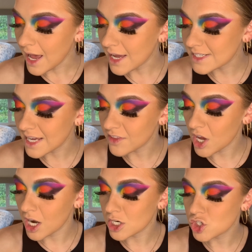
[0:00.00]
and take the
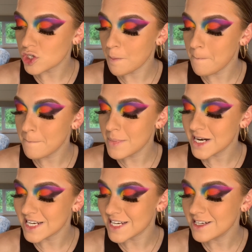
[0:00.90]
colour
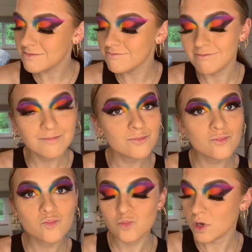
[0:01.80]
Shmoney
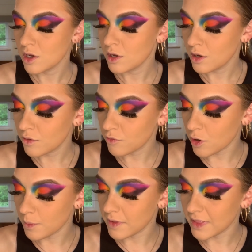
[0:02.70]

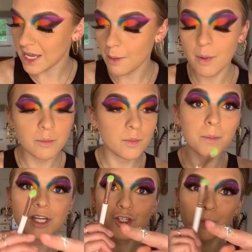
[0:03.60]
from the
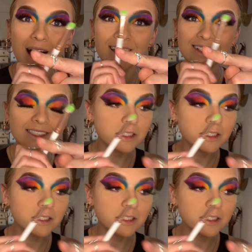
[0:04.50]
Mmmmitchell palette.